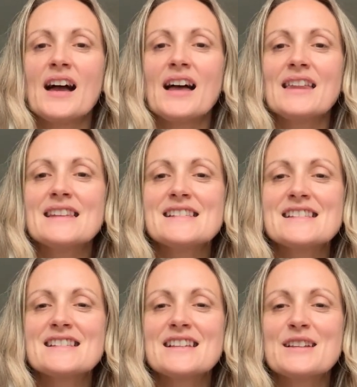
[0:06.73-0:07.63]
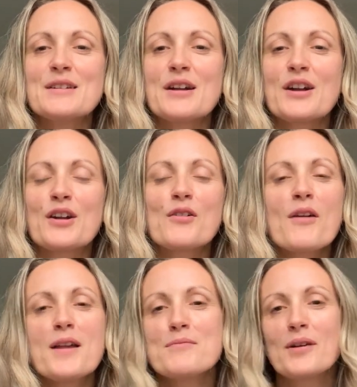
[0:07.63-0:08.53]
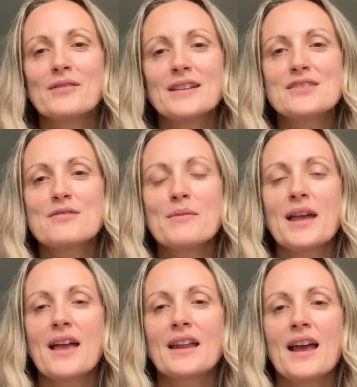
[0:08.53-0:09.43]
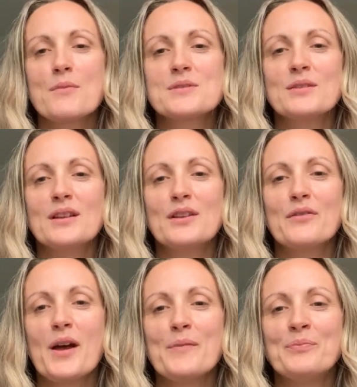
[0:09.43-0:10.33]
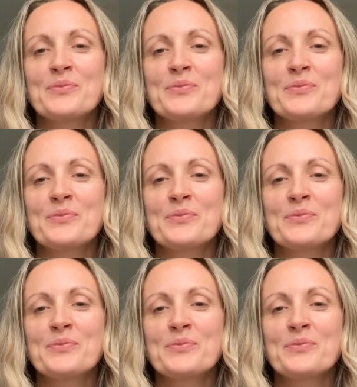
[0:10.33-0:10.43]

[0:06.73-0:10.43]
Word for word: Uh, this is a great privilege for me and I absolutely love it.